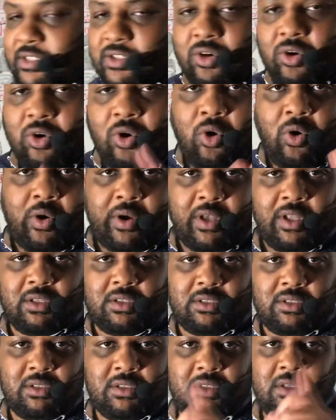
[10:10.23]

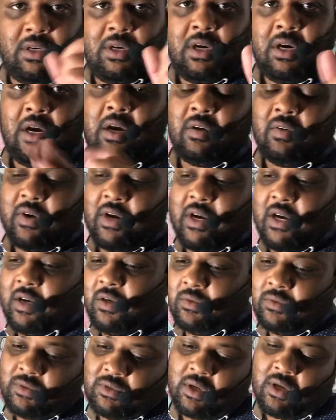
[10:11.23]
coiled
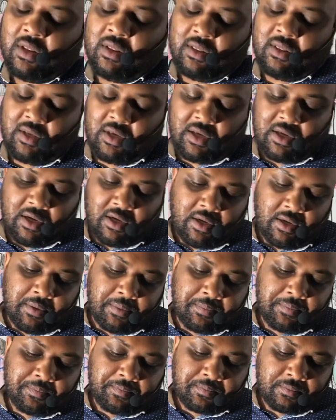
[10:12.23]
around the
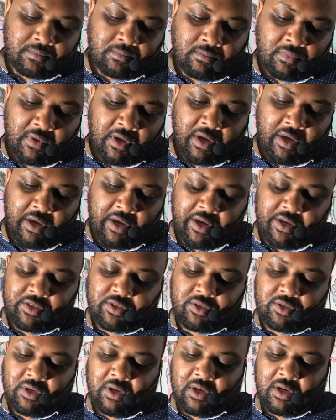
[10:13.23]

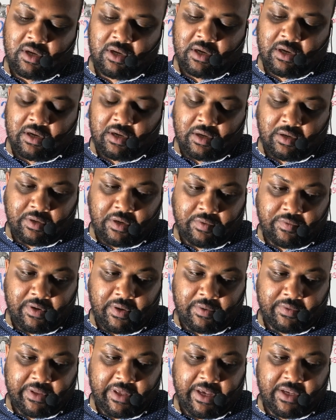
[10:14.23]

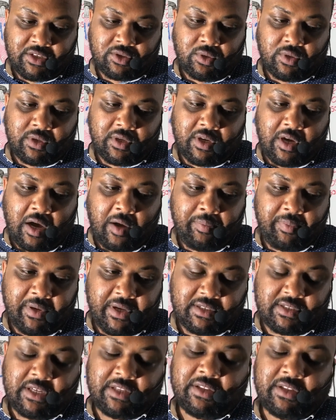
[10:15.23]
around the histone
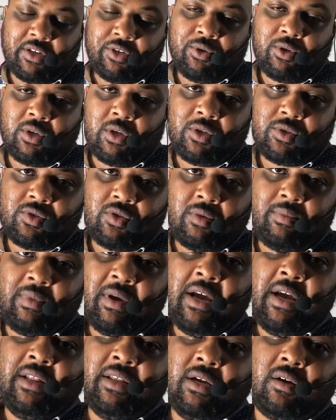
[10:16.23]
complex in the nucleosome,
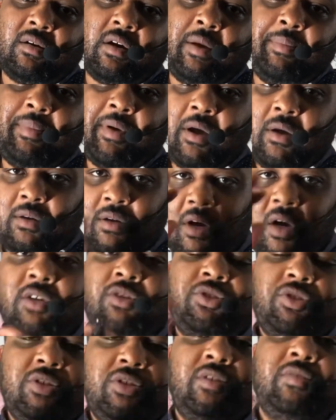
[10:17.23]
they are about
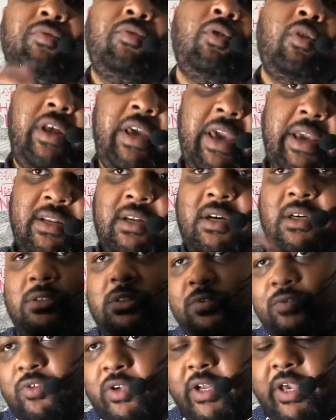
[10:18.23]
148,
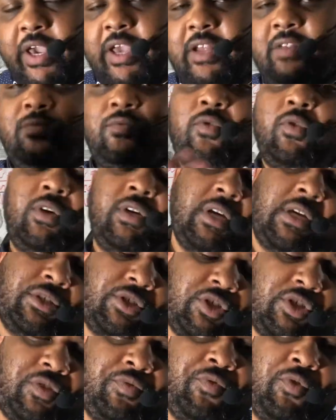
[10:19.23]

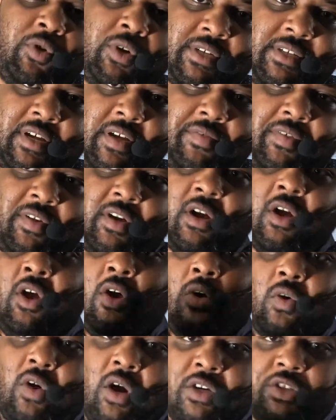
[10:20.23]
147,
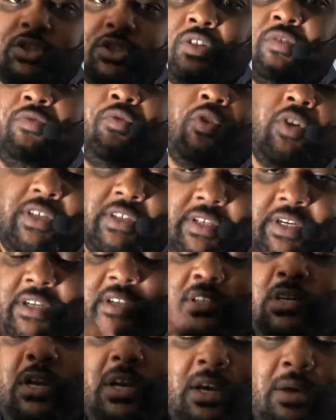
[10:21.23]
or
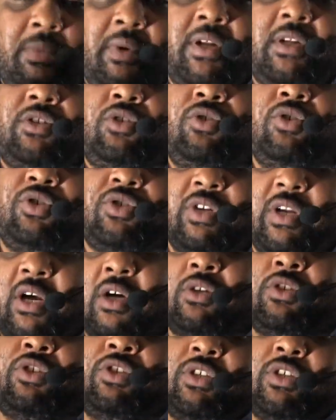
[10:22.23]
146, but it's usually
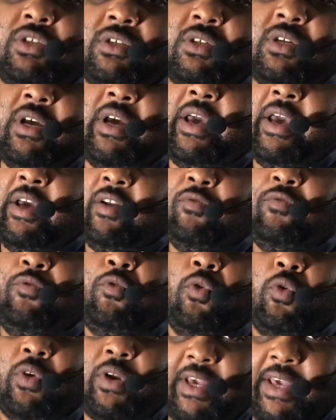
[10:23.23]

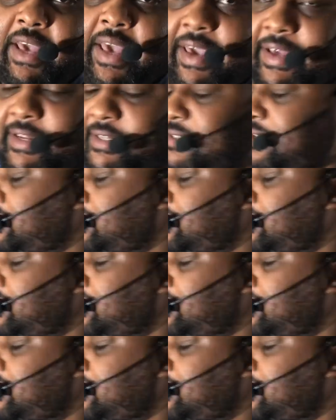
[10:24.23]
148